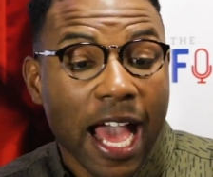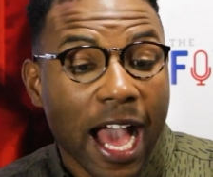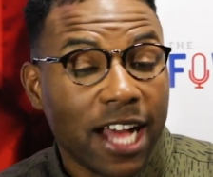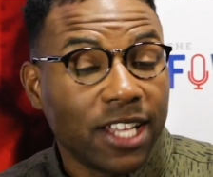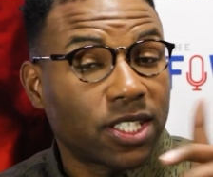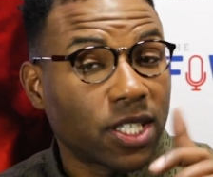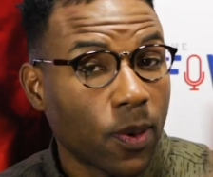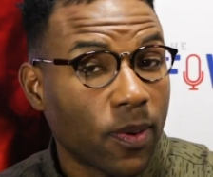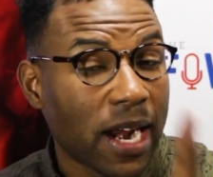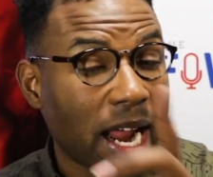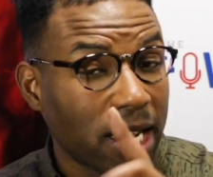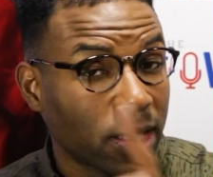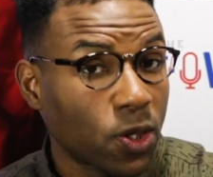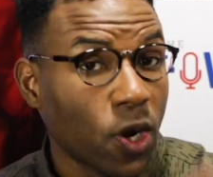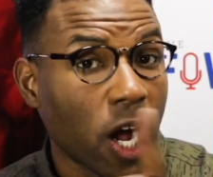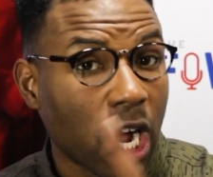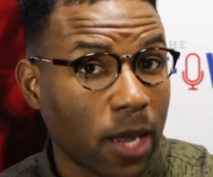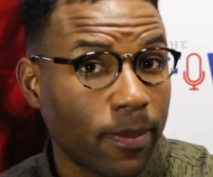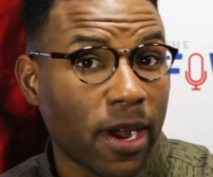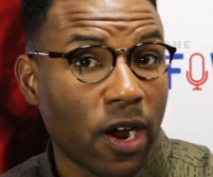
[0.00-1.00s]
And so when I
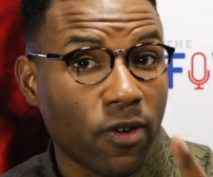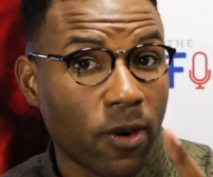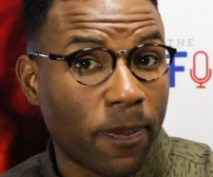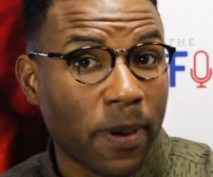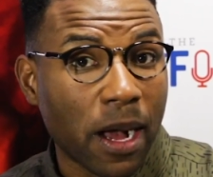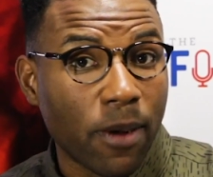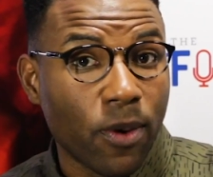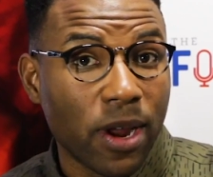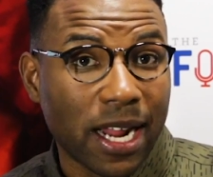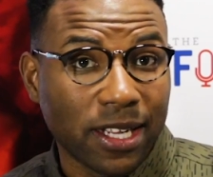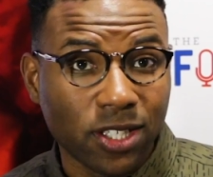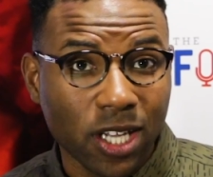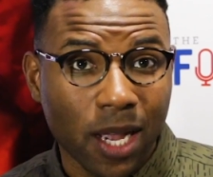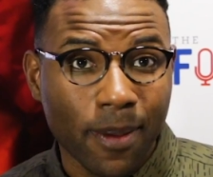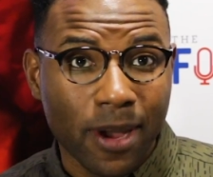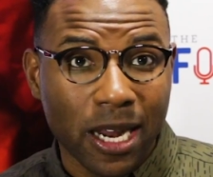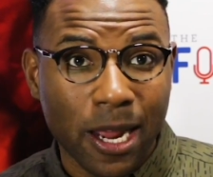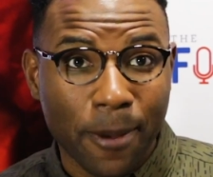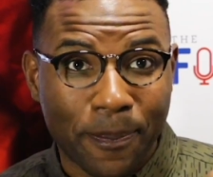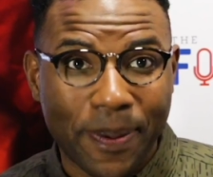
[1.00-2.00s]
talk about when I talk
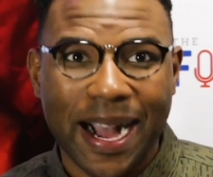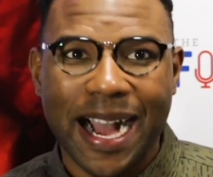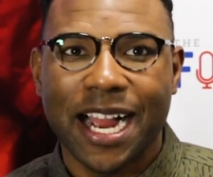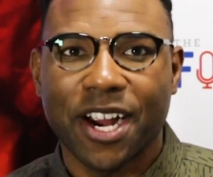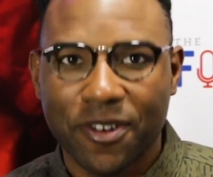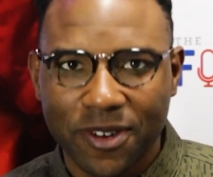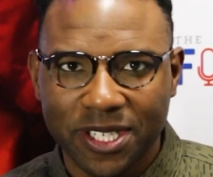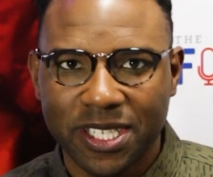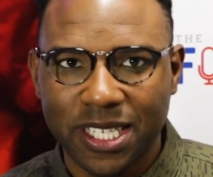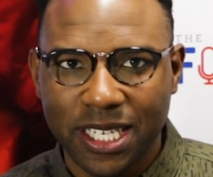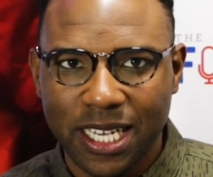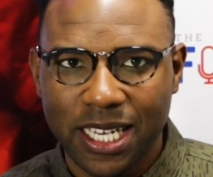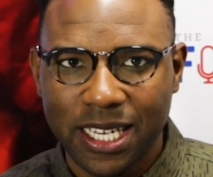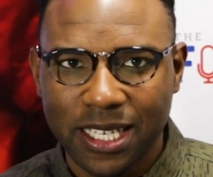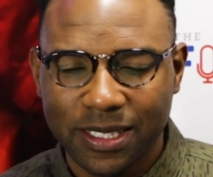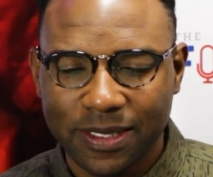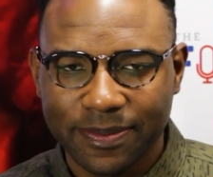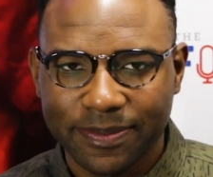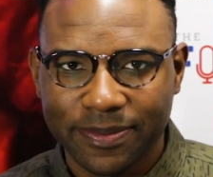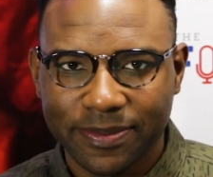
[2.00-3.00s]
about hypocrisy,